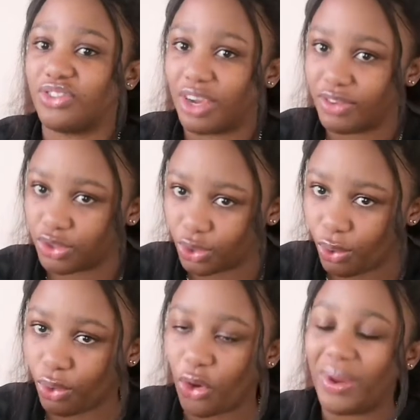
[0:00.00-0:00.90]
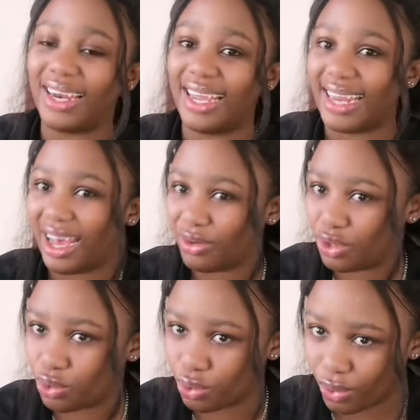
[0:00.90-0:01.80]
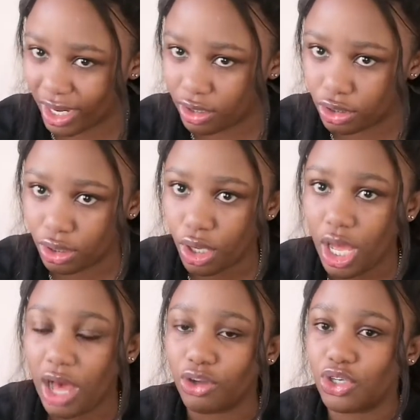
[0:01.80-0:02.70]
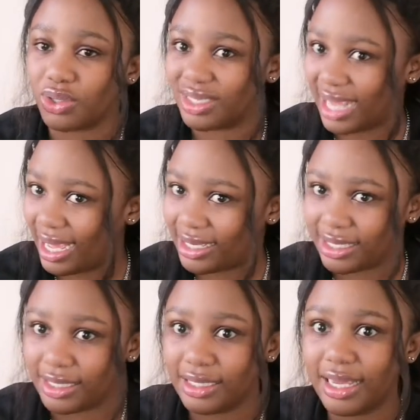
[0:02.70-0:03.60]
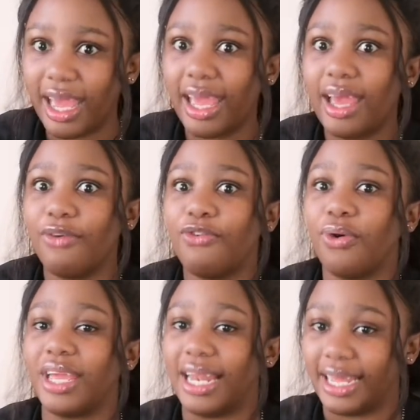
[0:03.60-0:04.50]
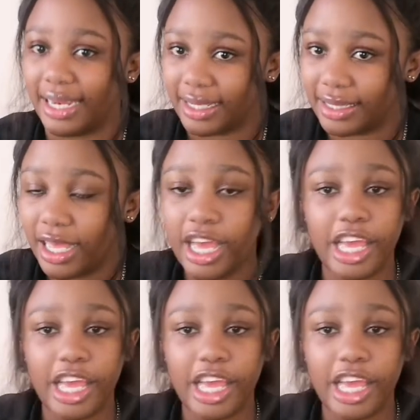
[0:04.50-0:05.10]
the driving school, go and learn how to write, how to study for learners.